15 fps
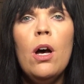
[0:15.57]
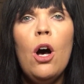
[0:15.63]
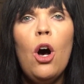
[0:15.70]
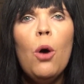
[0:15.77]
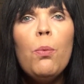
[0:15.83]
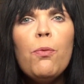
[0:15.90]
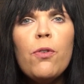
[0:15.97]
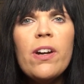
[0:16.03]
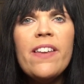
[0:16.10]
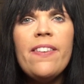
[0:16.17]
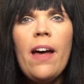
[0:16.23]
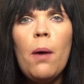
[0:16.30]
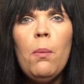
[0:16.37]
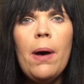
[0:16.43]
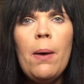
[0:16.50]
Hopefully
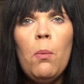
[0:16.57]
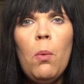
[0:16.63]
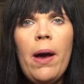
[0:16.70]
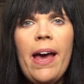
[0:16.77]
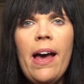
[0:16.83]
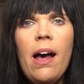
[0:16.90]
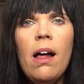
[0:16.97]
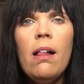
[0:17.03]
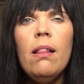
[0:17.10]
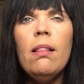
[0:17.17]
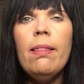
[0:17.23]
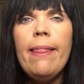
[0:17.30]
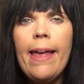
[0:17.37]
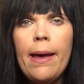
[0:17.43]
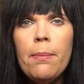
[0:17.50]
that went well.
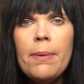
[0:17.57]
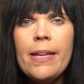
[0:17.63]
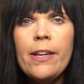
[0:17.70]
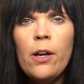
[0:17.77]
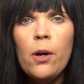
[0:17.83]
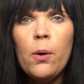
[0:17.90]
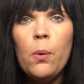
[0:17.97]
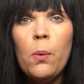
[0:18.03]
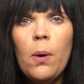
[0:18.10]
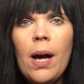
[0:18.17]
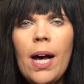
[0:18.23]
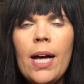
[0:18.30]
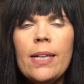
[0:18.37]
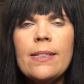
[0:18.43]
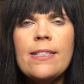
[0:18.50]
Let me know,
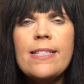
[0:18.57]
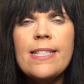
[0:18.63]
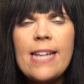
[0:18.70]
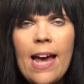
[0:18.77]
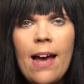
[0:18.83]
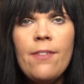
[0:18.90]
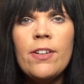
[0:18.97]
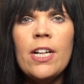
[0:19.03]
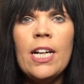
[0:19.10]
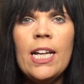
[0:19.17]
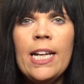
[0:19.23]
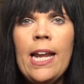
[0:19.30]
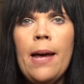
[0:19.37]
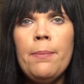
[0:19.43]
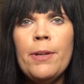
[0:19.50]
and definitely
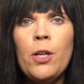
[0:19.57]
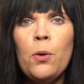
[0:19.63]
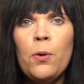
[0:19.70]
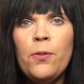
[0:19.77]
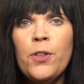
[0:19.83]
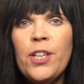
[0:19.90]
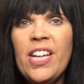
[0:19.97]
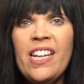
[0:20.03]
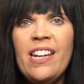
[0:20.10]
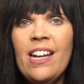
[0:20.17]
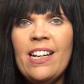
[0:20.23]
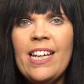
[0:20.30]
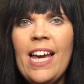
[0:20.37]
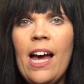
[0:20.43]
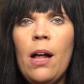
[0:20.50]
let me know if you need
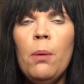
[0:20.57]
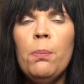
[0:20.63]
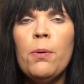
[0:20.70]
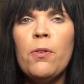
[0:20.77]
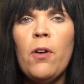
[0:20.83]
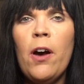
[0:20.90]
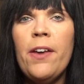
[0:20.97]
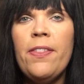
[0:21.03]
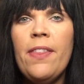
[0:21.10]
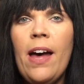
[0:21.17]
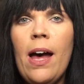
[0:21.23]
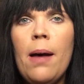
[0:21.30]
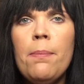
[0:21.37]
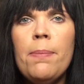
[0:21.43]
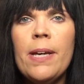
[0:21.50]
any help around
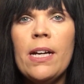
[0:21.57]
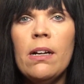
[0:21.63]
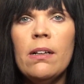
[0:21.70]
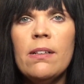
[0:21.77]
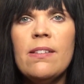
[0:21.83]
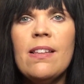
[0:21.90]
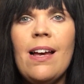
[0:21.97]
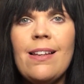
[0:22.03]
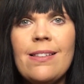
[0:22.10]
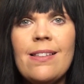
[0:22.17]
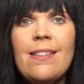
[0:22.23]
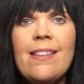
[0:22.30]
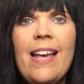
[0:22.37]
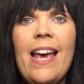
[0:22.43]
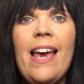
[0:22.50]
that, because as I
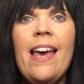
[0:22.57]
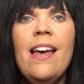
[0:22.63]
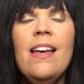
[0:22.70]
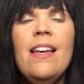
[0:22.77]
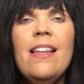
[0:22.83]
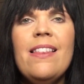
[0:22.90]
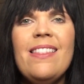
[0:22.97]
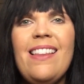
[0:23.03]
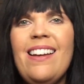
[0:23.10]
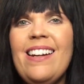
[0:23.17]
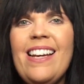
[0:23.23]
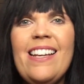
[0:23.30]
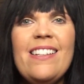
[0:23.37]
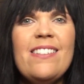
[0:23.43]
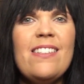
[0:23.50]
say, that
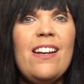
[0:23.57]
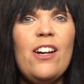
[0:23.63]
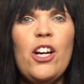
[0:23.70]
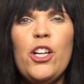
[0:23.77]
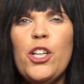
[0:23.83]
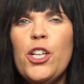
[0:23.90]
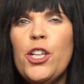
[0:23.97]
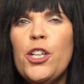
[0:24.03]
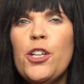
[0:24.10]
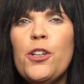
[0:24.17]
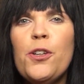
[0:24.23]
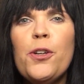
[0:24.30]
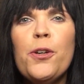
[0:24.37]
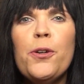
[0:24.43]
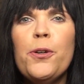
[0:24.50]
is a
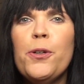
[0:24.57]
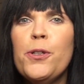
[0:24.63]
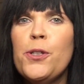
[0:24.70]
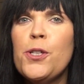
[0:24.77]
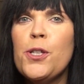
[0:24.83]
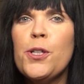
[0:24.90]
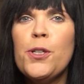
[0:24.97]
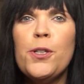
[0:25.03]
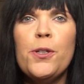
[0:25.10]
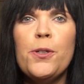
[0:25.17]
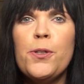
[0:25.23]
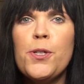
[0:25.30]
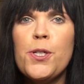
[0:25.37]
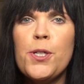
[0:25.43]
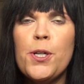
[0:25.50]

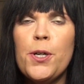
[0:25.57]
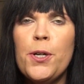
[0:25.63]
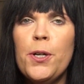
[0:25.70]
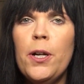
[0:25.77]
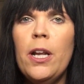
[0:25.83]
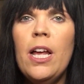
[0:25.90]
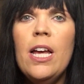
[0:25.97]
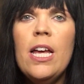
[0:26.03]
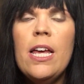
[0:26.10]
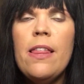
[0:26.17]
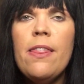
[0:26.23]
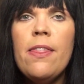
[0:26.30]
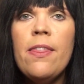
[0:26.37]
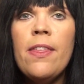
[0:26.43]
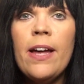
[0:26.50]
huge tool
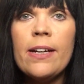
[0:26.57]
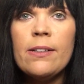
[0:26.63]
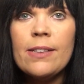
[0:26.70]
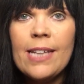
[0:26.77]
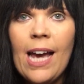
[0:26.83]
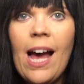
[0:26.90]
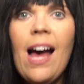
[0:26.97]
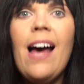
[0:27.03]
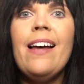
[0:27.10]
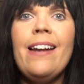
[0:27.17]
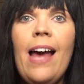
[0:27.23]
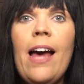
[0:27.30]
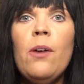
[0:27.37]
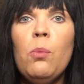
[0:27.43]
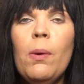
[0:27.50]
that can
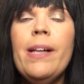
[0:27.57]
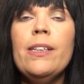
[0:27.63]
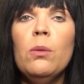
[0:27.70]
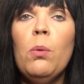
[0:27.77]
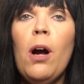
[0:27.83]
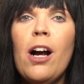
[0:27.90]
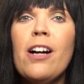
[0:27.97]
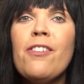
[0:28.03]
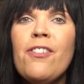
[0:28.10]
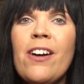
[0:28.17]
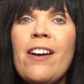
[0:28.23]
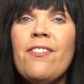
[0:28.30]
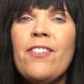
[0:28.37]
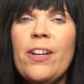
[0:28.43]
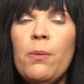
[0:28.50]
and will work for
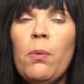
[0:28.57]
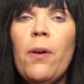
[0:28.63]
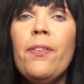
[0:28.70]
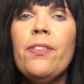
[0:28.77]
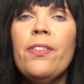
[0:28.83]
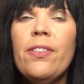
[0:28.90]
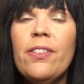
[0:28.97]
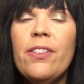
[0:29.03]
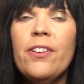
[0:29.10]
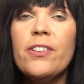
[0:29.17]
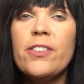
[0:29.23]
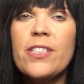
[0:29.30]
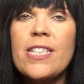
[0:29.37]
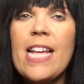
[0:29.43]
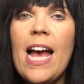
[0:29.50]
everyone.
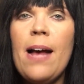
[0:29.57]
There's